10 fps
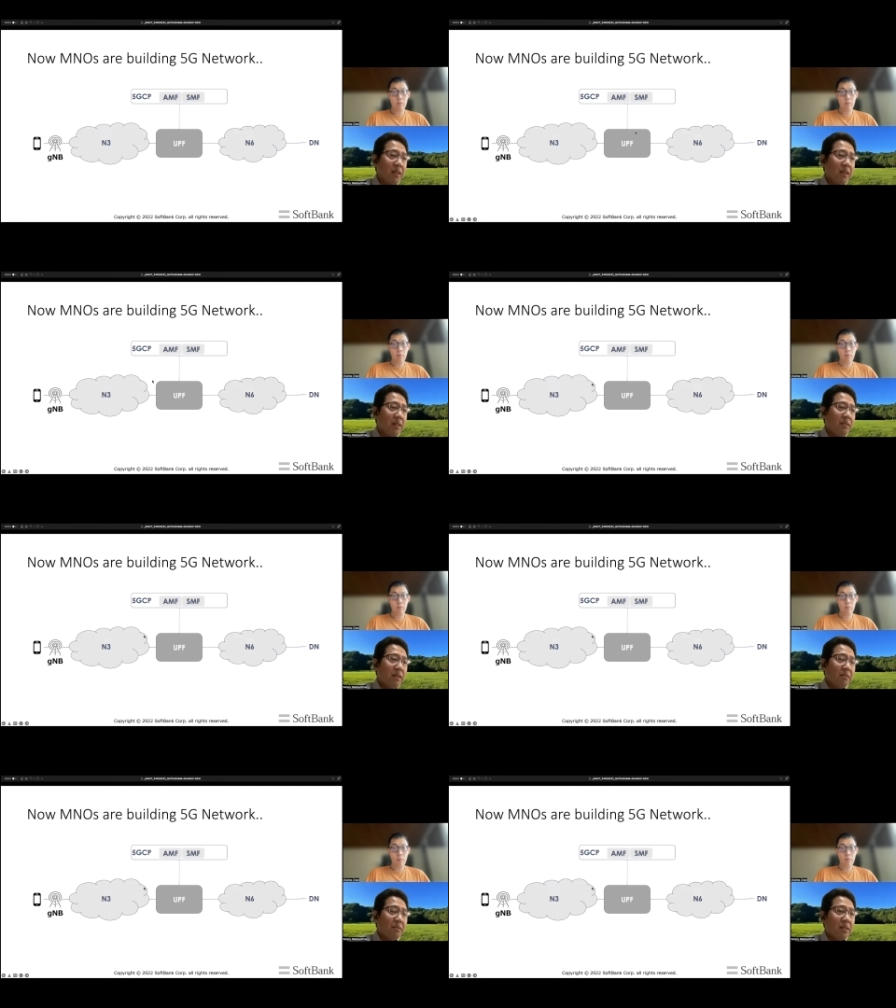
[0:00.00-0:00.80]

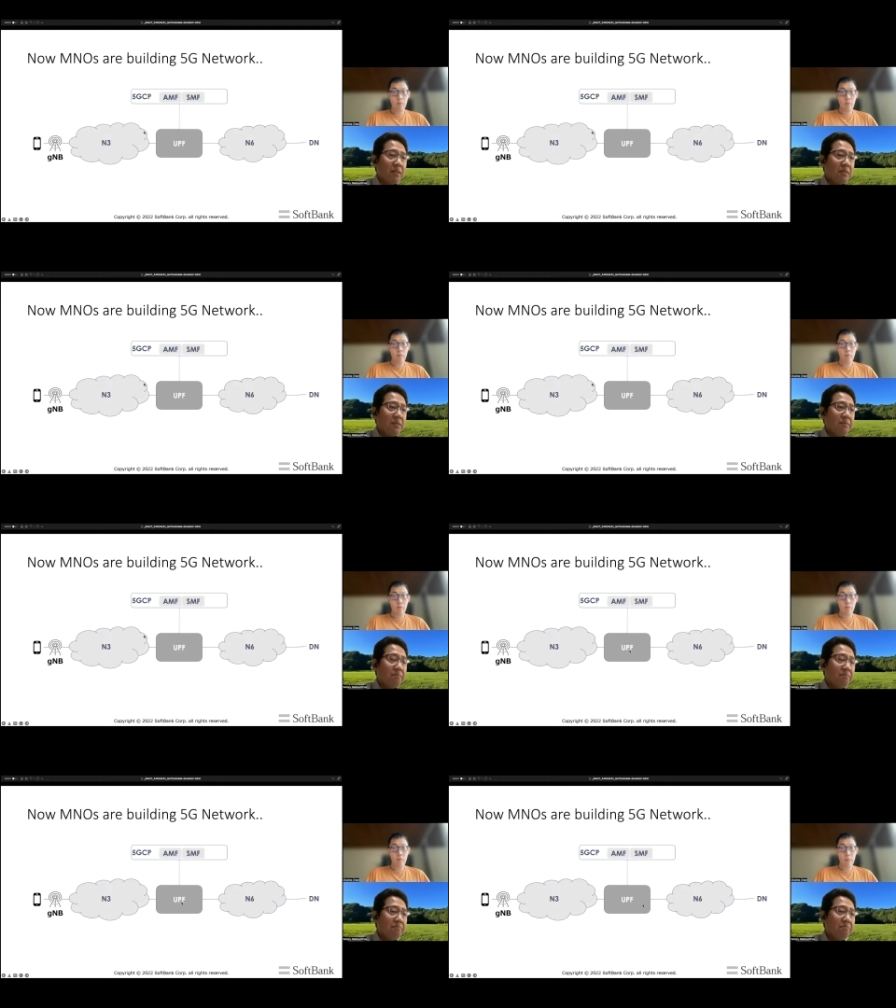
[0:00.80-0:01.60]
like this,
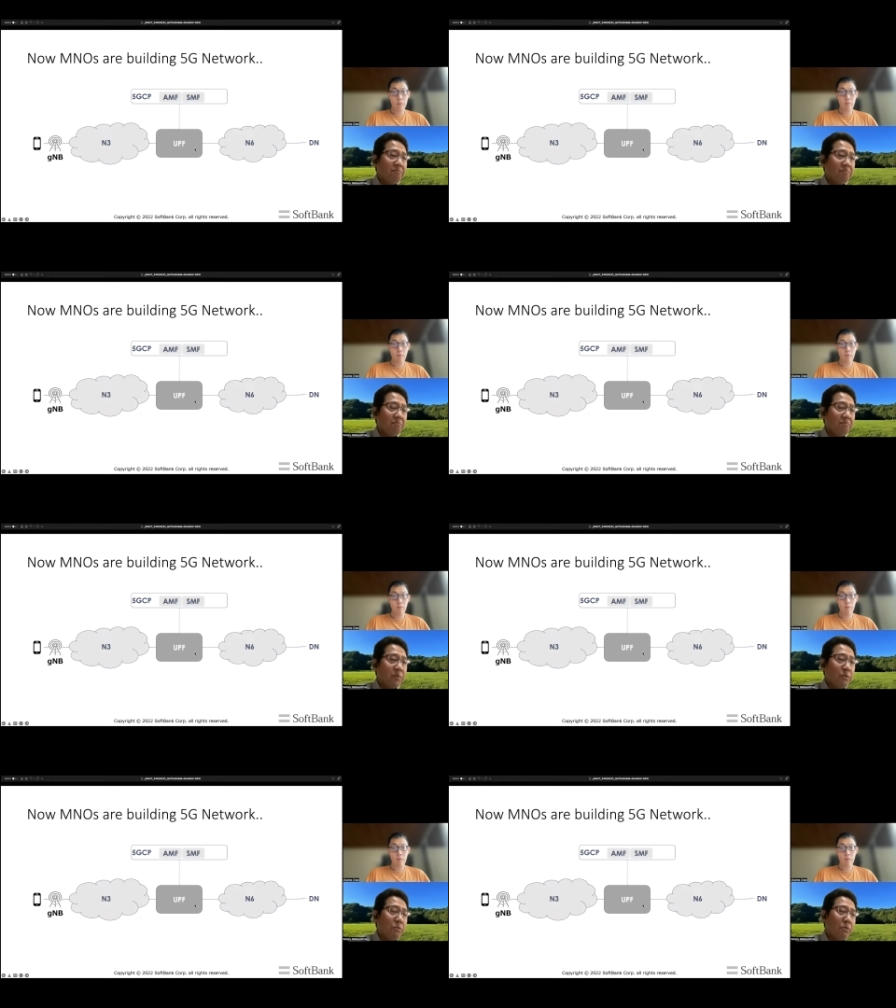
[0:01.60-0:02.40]
not
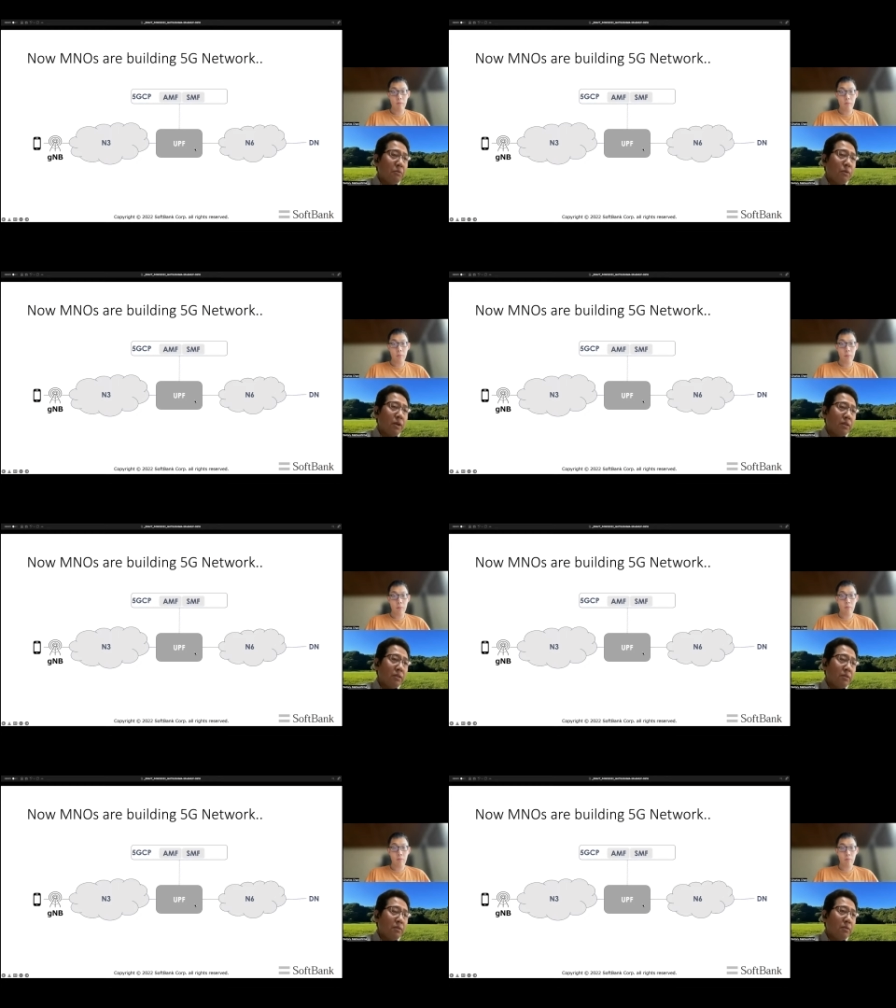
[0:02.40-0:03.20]
only for us,
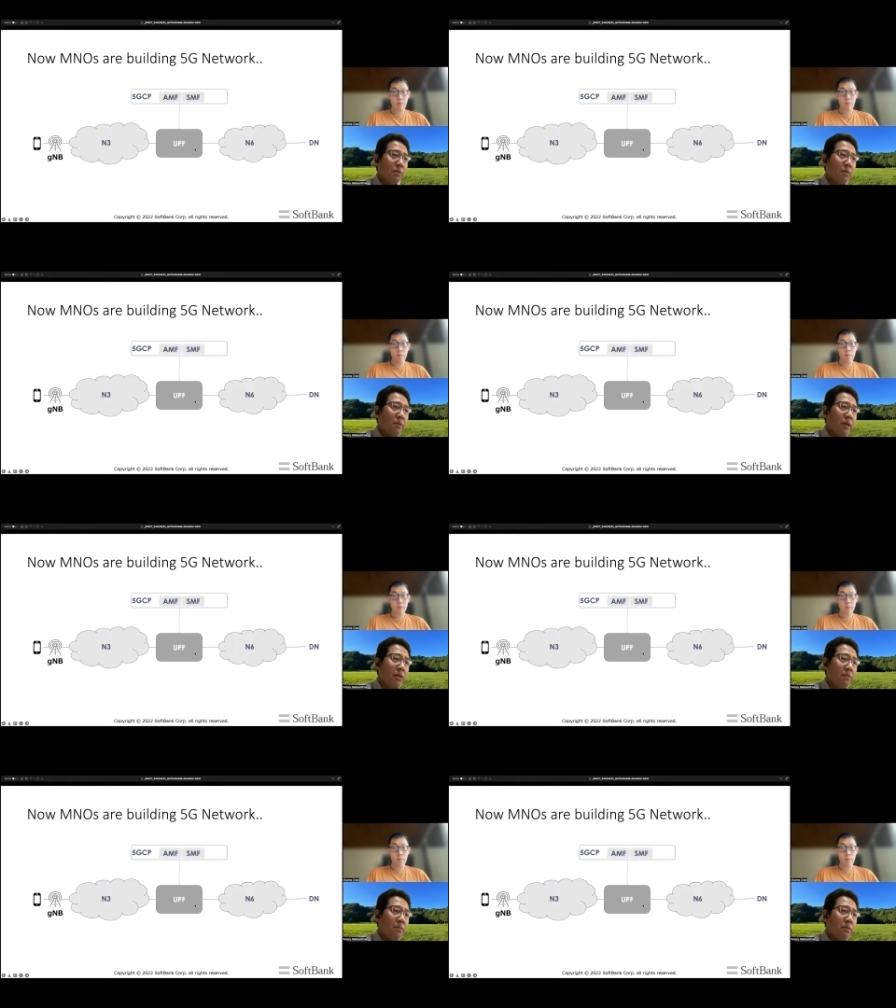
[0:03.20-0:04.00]
or,
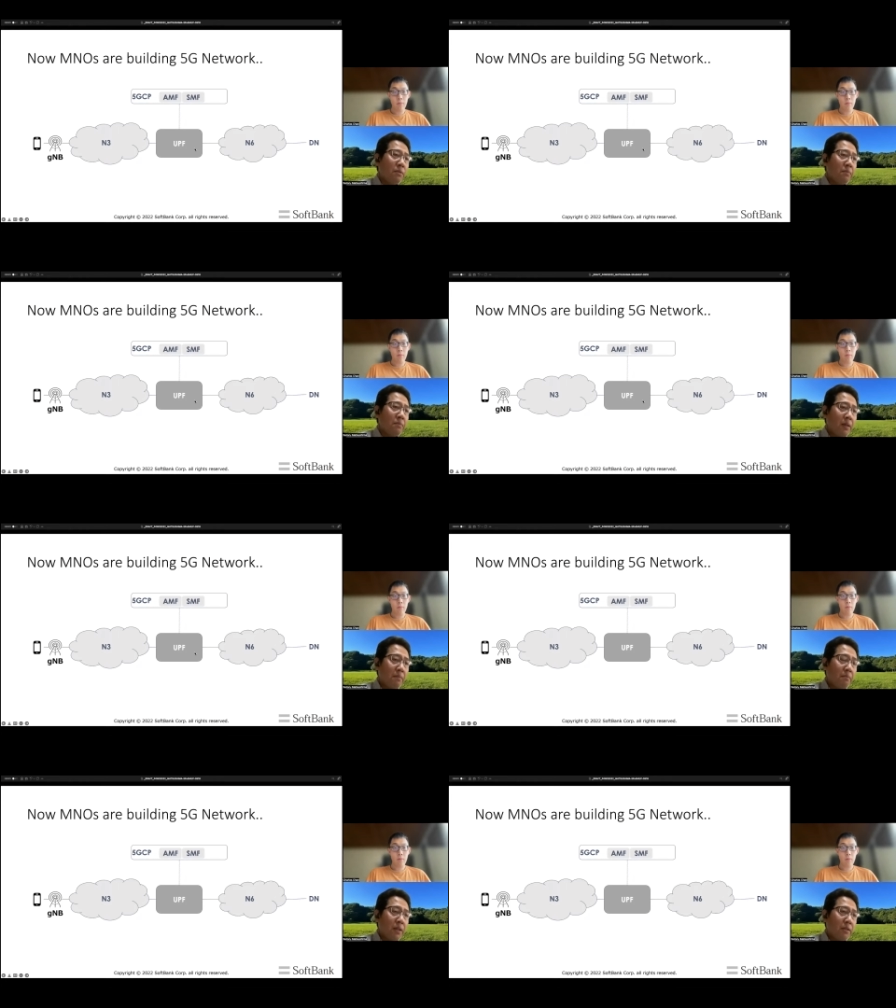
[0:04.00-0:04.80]

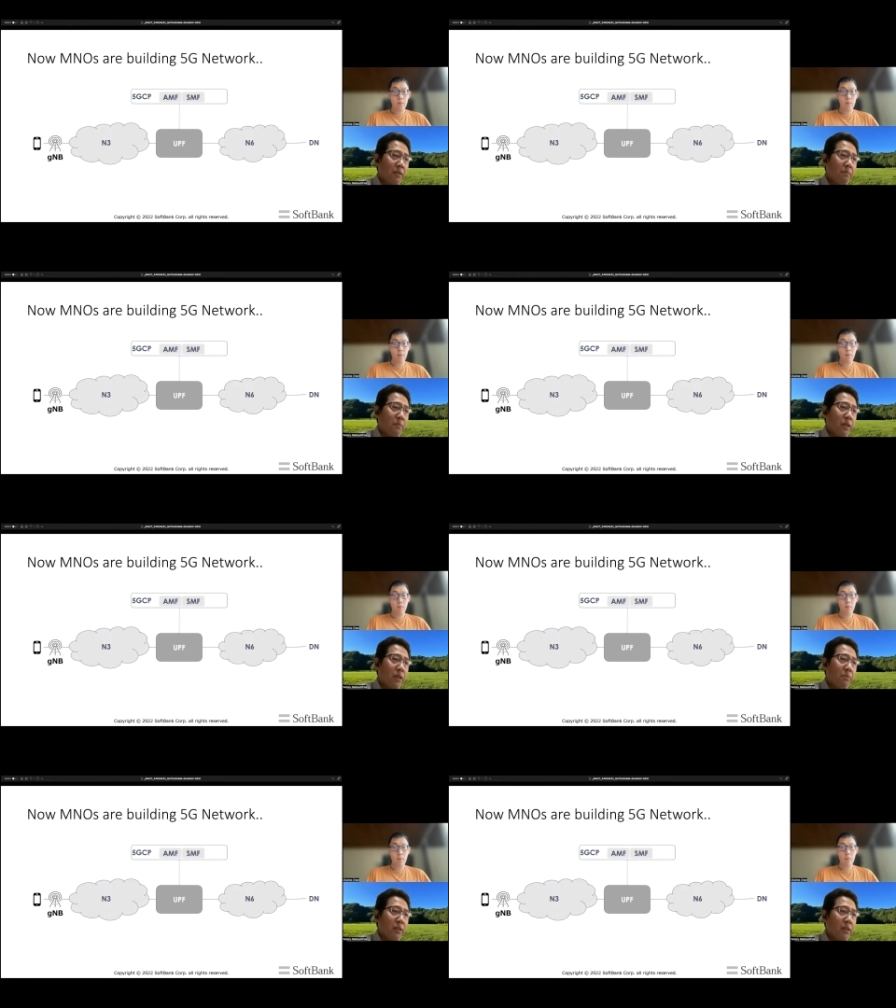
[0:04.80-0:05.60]
but
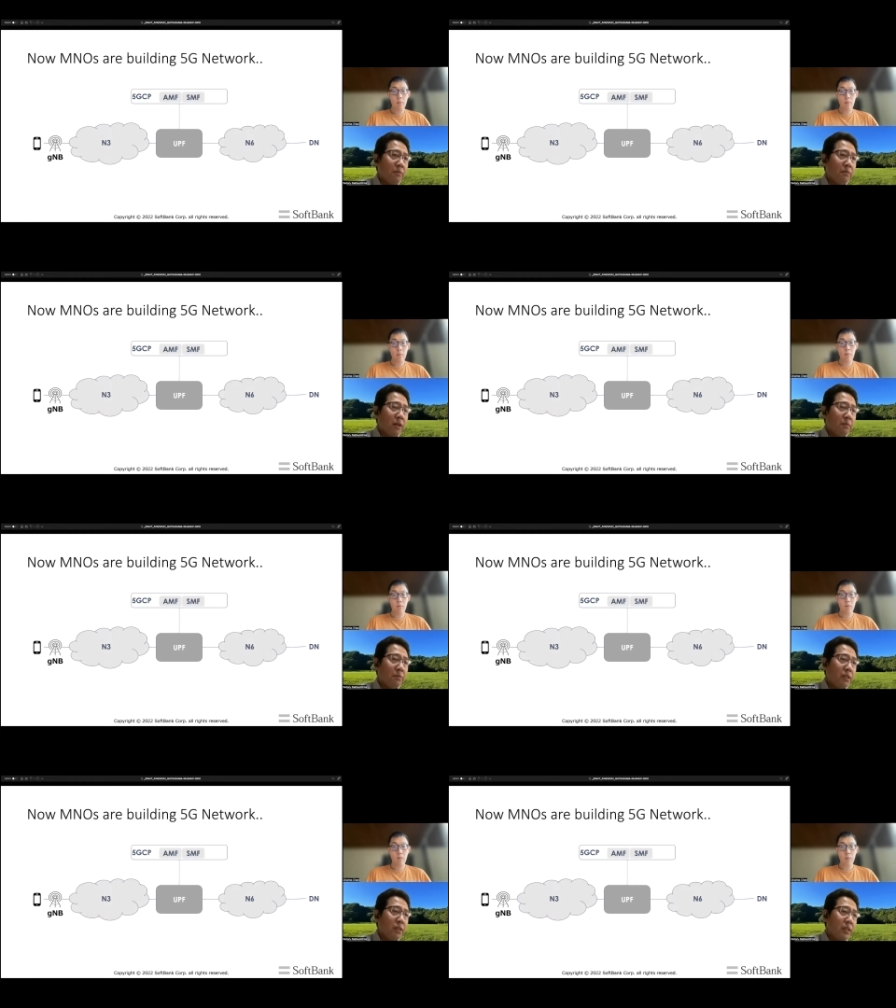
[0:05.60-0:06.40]
every
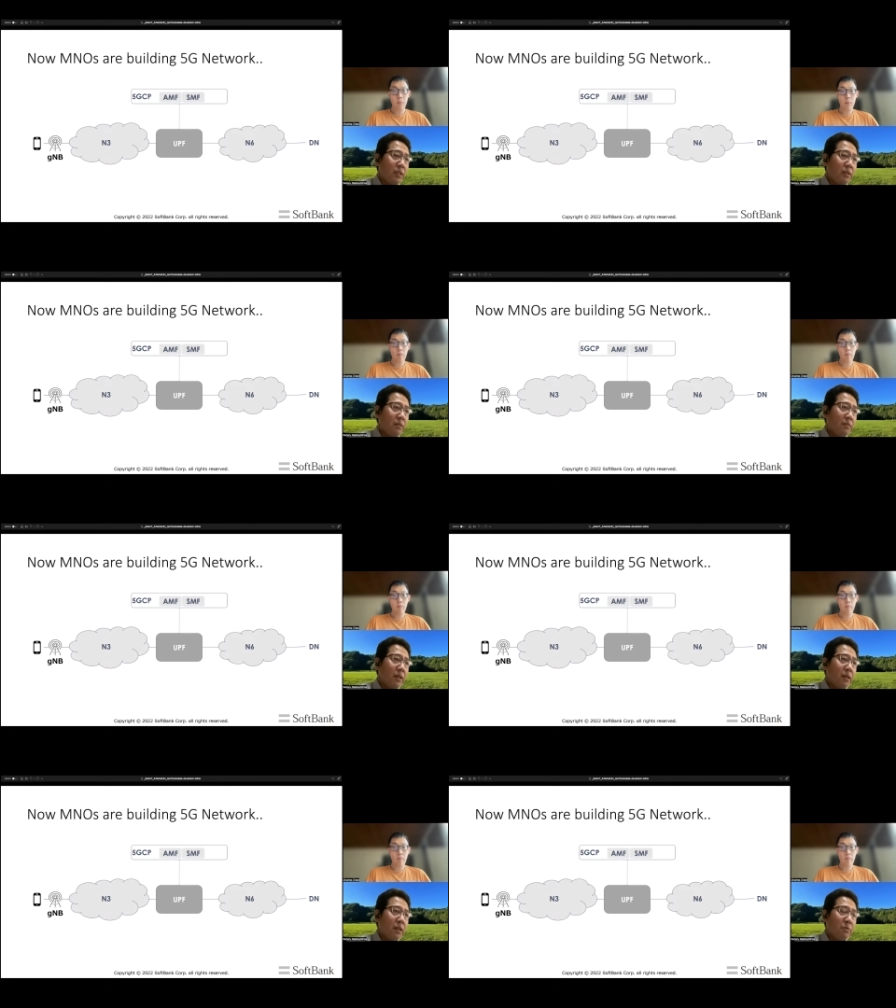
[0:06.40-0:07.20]
5G
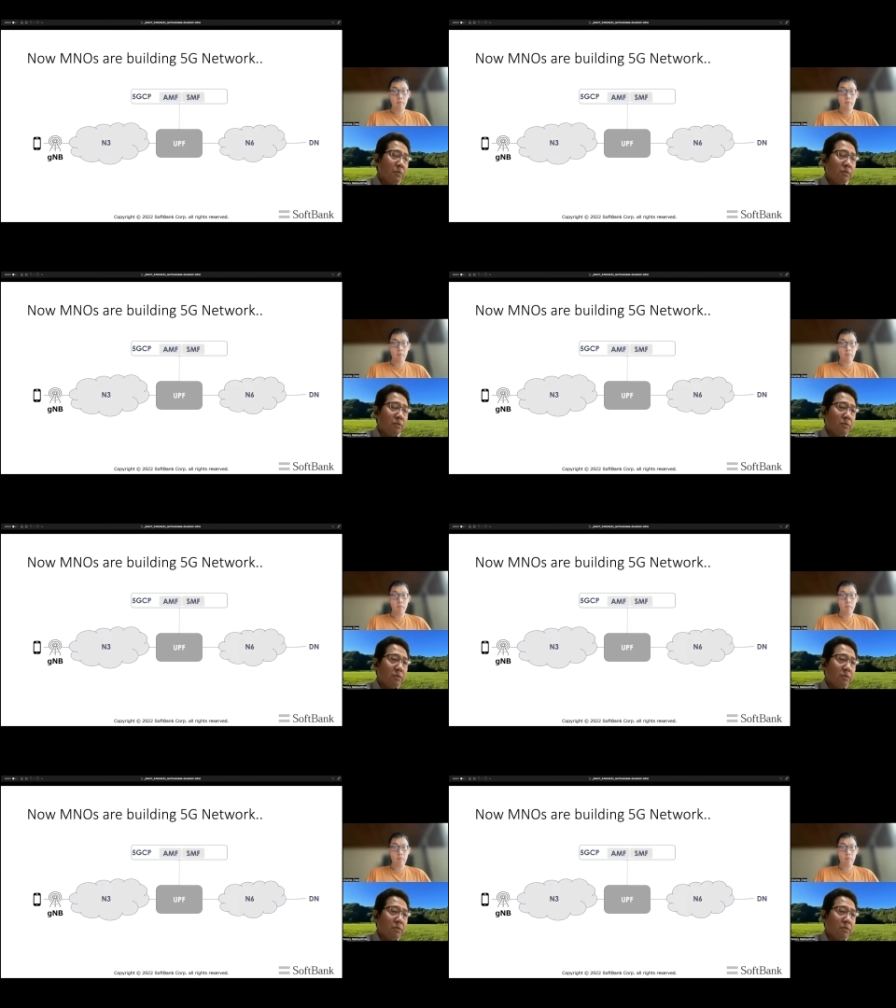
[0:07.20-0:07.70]
MNOs.